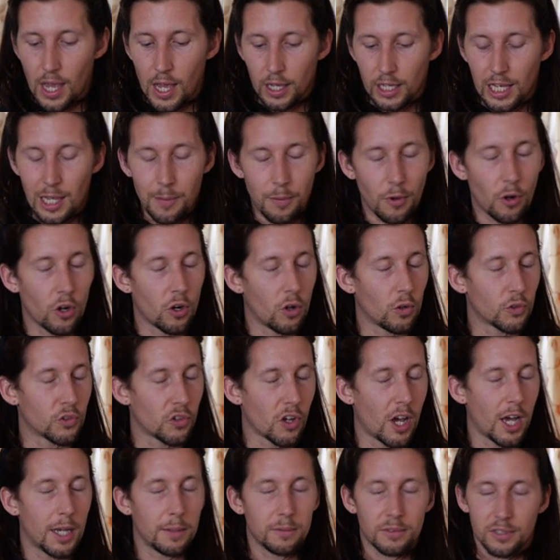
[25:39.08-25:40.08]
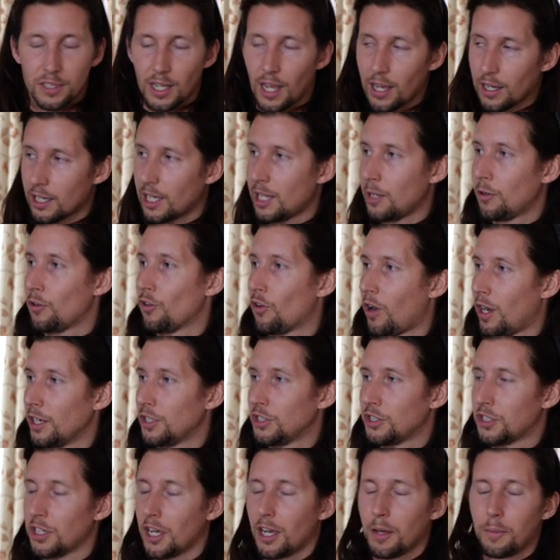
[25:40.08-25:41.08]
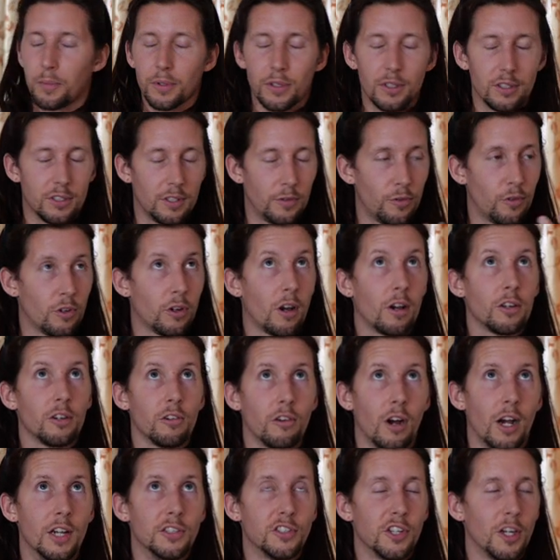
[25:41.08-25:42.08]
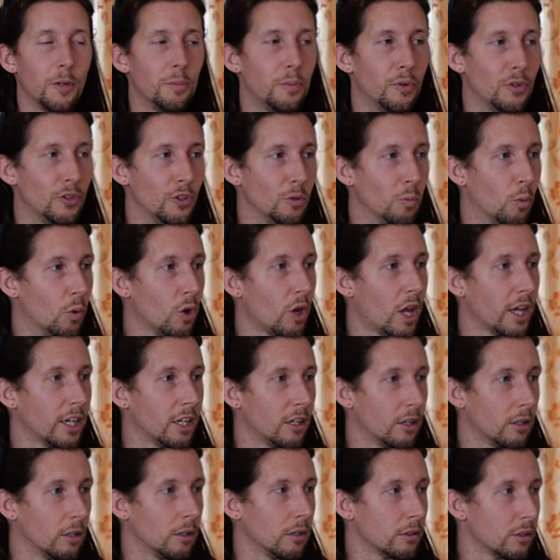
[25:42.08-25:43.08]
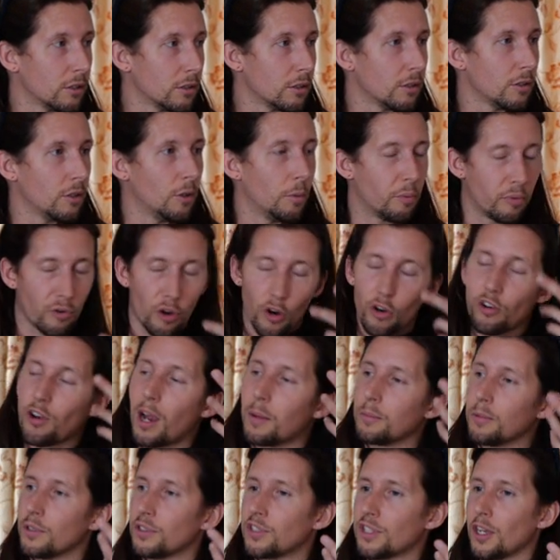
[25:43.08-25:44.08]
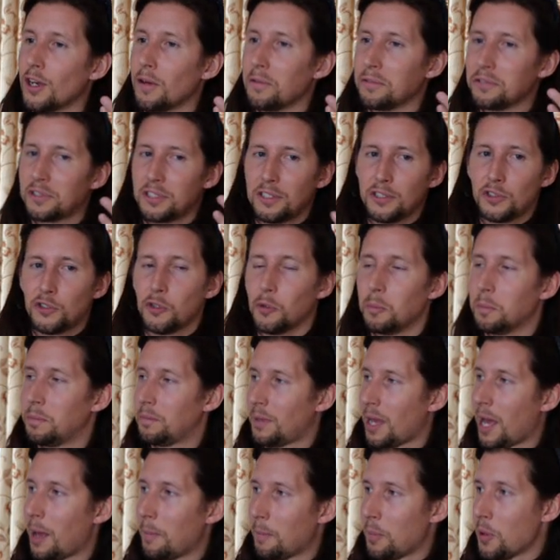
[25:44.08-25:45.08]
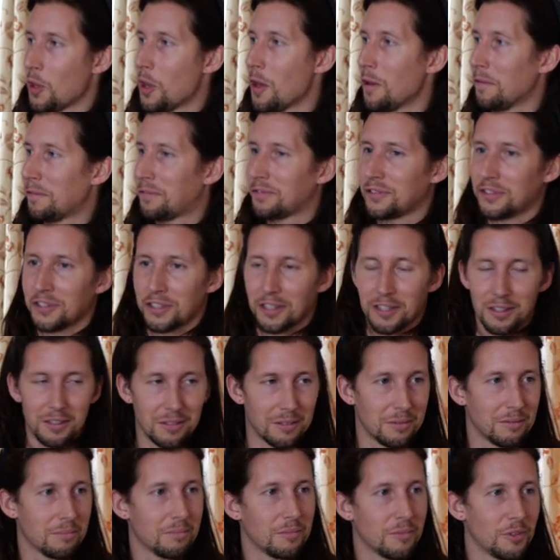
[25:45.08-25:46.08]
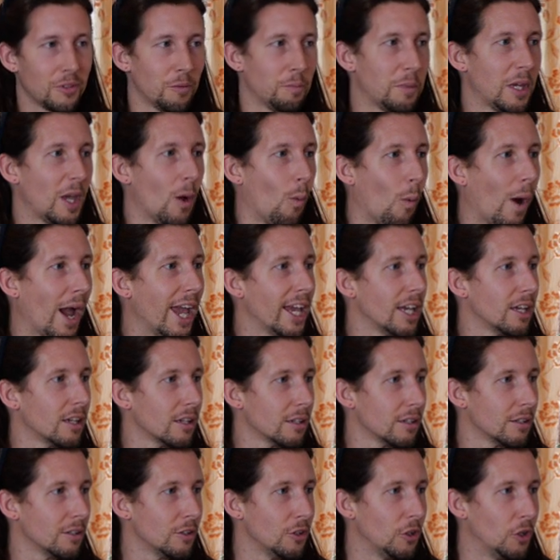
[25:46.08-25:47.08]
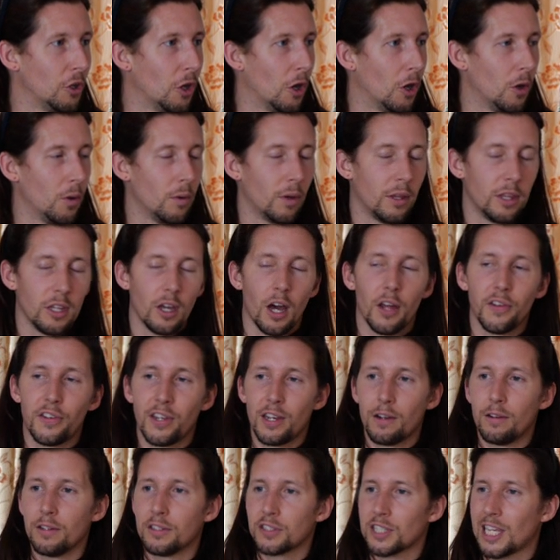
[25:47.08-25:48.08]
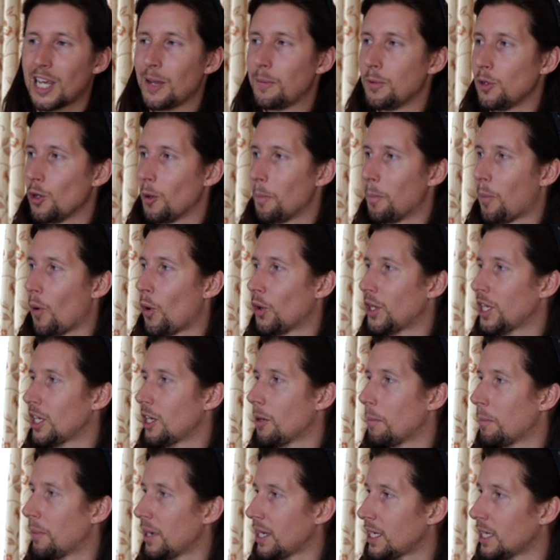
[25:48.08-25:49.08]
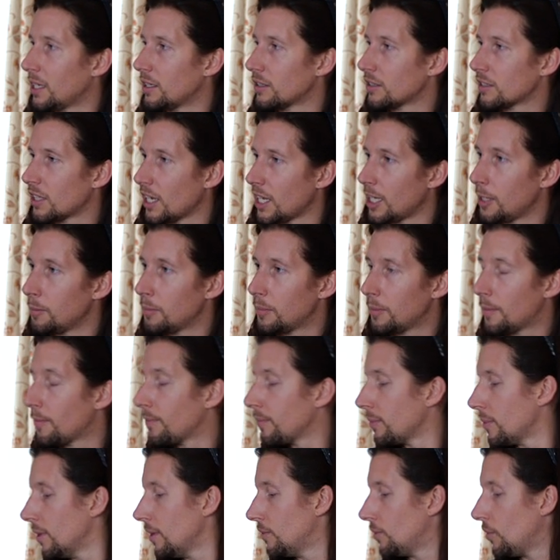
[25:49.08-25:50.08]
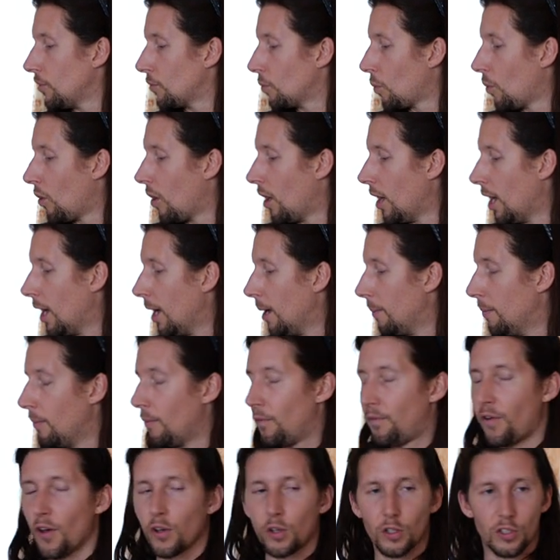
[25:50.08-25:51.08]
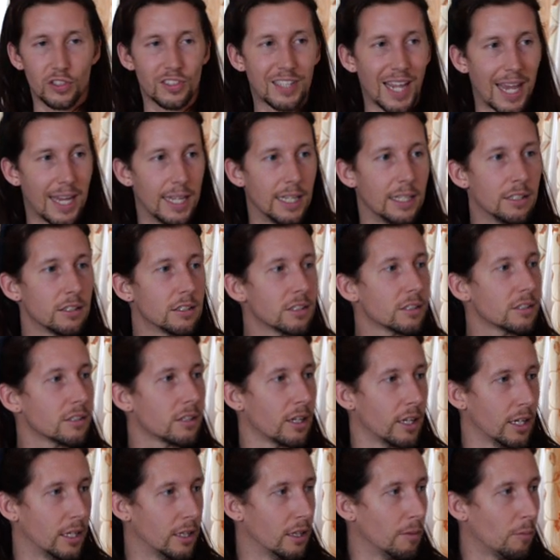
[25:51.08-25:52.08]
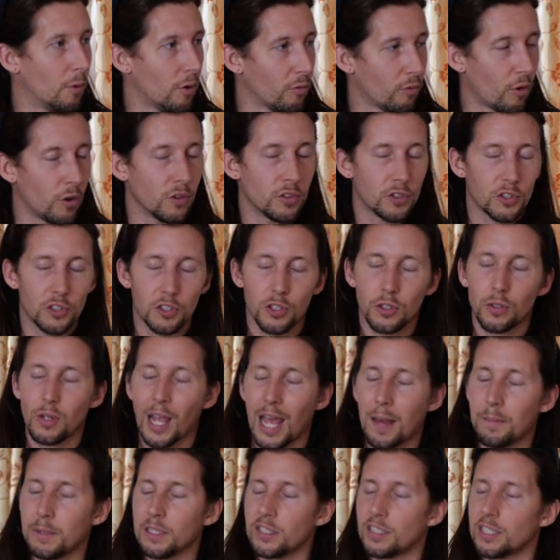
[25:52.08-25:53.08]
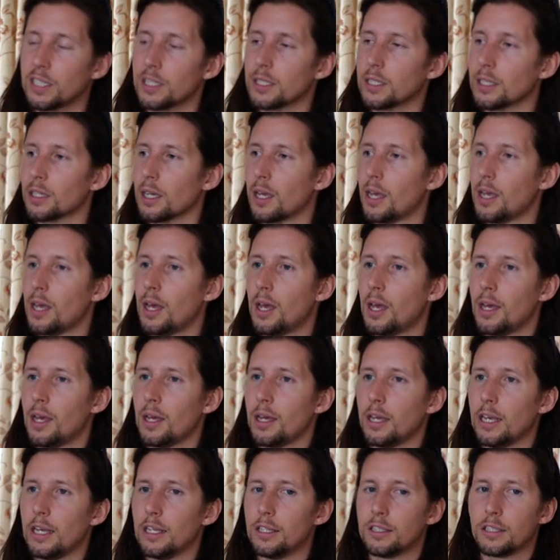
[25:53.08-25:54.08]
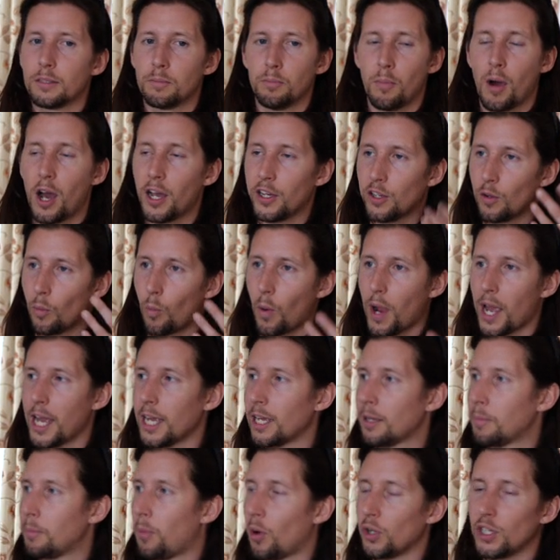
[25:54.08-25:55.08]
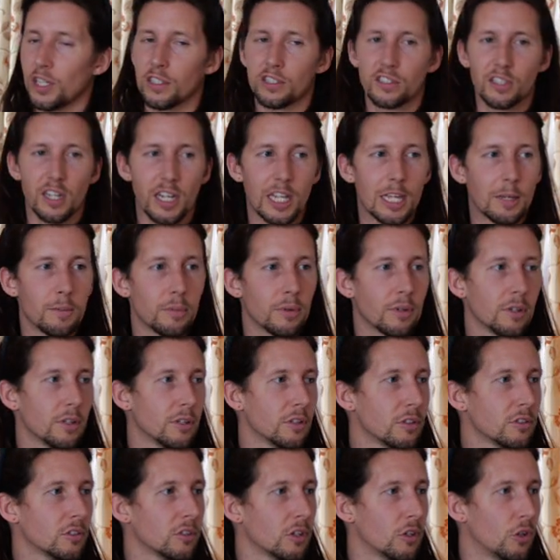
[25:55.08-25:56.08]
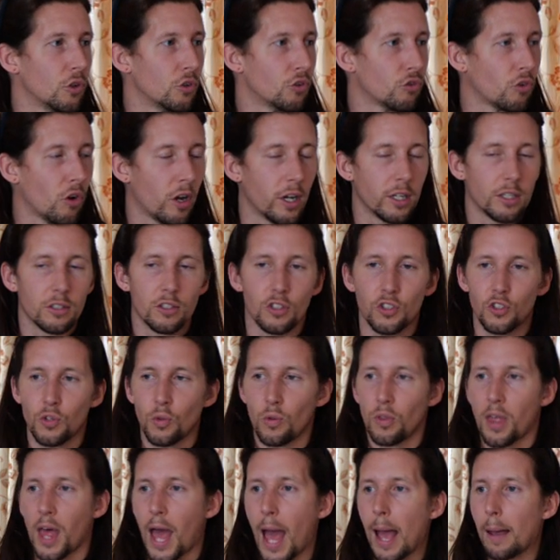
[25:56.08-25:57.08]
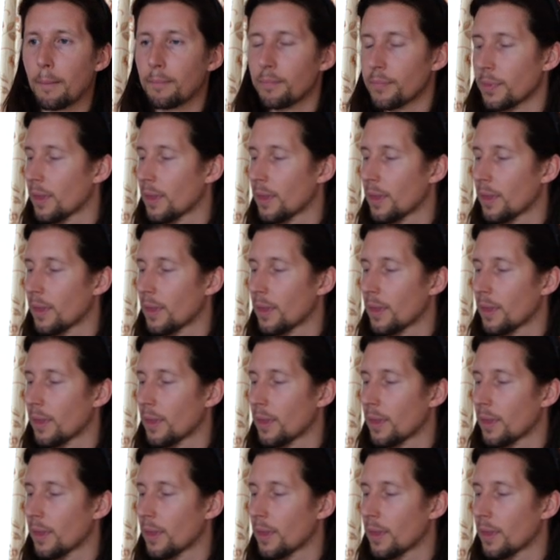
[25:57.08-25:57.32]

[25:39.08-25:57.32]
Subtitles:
Keep it on all times. Yeah, keep your eyes shut, because if you got your eyes open, you're more like you program yourself since you're at birth to be awake. You know, the idea is keeping your body completely asleep. This is what Focus 10 is in the Monroe Institute, hemi-sync, is mind awake, body asleep. So you're trying to do that.